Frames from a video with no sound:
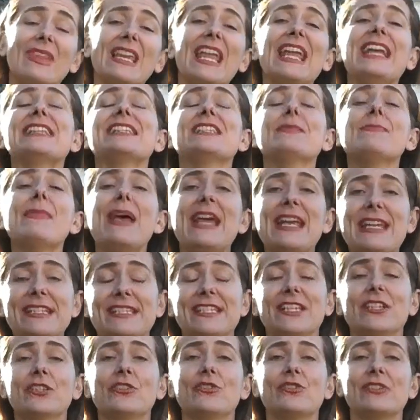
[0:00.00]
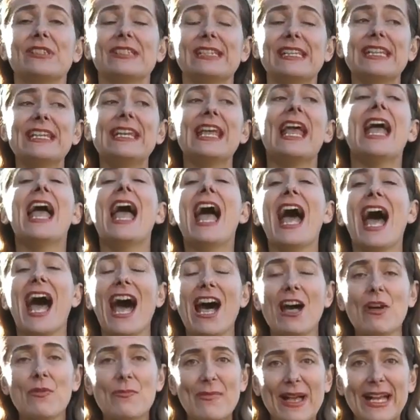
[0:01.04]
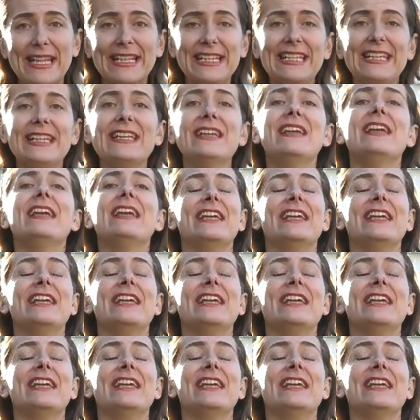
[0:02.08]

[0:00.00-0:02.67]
It's amazing to see how many